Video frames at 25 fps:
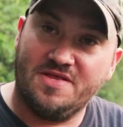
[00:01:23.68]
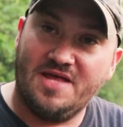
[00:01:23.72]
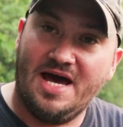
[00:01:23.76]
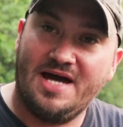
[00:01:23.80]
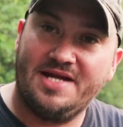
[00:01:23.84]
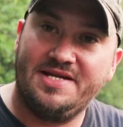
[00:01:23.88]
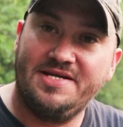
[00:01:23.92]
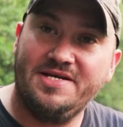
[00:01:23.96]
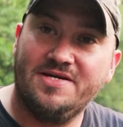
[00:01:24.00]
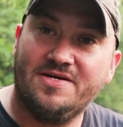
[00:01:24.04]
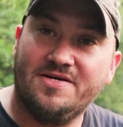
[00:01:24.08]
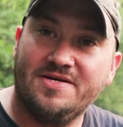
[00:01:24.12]
the
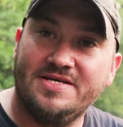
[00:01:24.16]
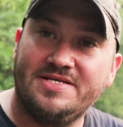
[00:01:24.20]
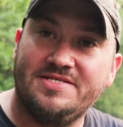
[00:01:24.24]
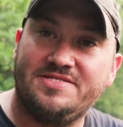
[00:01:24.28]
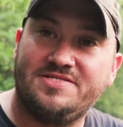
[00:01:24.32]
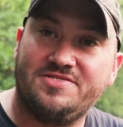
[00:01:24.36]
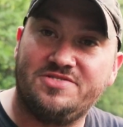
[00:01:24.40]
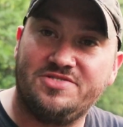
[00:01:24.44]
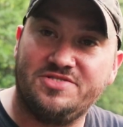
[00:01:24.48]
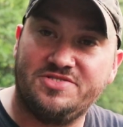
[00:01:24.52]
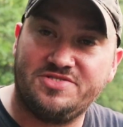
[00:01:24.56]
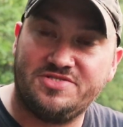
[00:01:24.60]
ideal
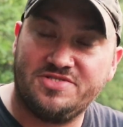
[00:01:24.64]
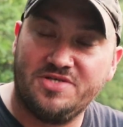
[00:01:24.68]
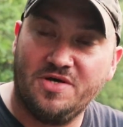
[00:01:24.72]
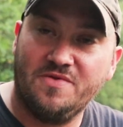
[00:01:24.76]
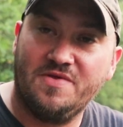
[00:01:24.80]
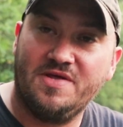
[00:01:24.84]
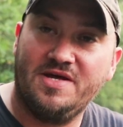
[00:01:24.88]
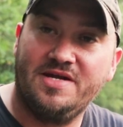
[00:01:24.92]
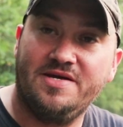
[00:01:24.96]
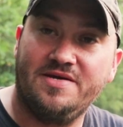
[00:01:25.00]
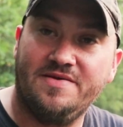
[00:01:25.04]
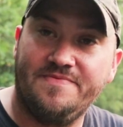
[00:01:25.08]
is just so
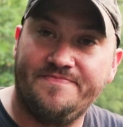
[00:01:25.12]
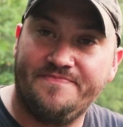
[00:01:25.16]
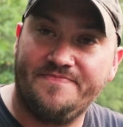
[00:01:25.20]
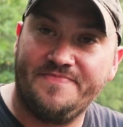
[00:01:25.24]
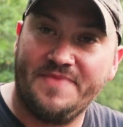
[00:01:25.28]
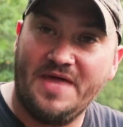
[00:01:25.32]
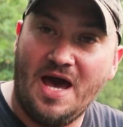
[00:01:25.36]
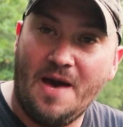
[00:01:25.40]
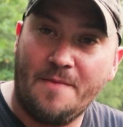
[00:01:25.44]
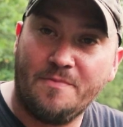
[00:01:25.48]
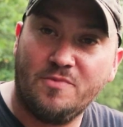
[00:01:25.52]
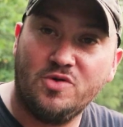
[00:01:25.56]
that
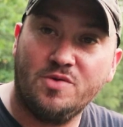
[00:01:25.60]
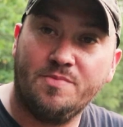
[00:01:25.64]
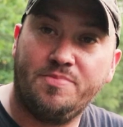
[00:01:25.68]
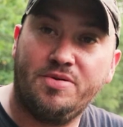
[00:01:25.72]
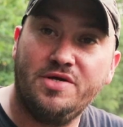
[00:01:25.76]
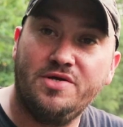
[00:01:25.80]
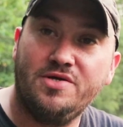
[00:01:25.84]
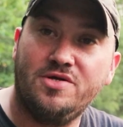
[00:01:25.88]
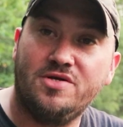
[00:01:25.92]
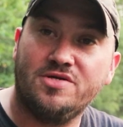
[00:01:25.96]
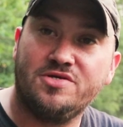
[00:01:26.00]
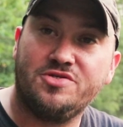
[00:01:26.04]
I'm going to
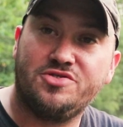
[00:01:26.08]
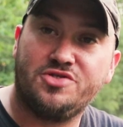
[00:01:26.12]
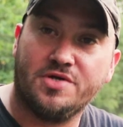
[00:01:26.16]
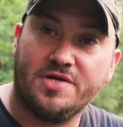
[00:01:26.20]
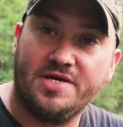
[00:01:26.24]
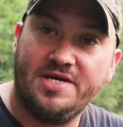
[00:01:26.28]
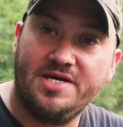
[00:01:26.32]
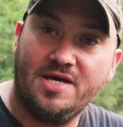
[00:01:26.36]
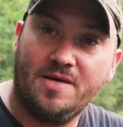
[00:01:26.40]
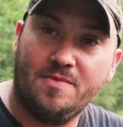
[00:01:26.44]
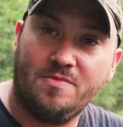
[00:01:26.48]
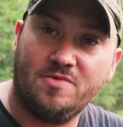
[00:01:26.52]
put it on a
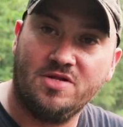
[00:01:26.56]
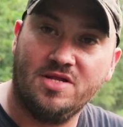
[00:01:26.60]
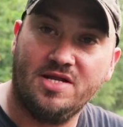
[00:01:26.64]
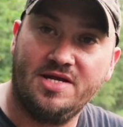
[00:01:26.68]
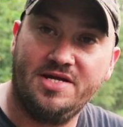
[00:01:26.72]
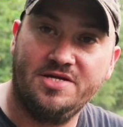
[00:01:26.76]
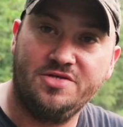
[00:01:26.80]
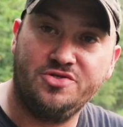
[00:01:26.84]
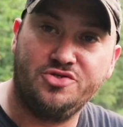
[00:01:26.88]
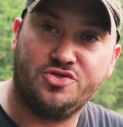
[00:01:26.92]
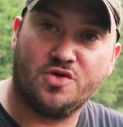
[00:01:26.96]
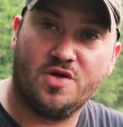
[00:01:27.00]
tree, I'm going to let
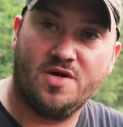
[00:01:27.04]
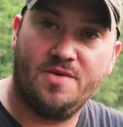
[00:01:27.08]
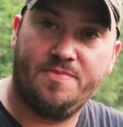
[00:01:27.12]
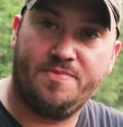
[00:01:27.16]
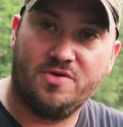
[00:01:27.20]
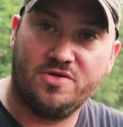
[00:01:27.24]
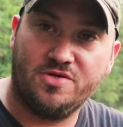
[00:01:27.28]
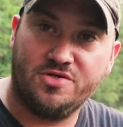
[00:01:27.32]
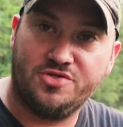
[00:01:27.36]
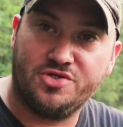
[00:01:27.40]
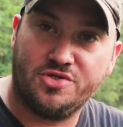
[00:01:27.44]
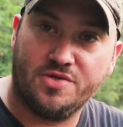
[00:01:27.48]
it drip
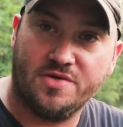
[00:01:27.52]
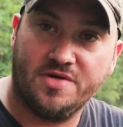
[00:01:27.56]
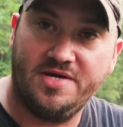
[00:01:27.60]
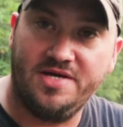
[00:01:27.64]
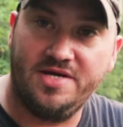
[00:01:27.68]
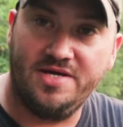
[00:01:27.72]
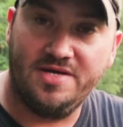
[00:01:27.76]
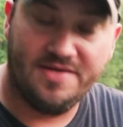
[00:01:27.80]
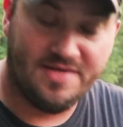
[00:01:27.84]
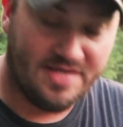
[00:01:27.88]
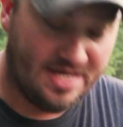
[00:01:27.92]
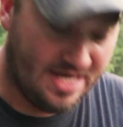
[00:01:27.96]
on a tree,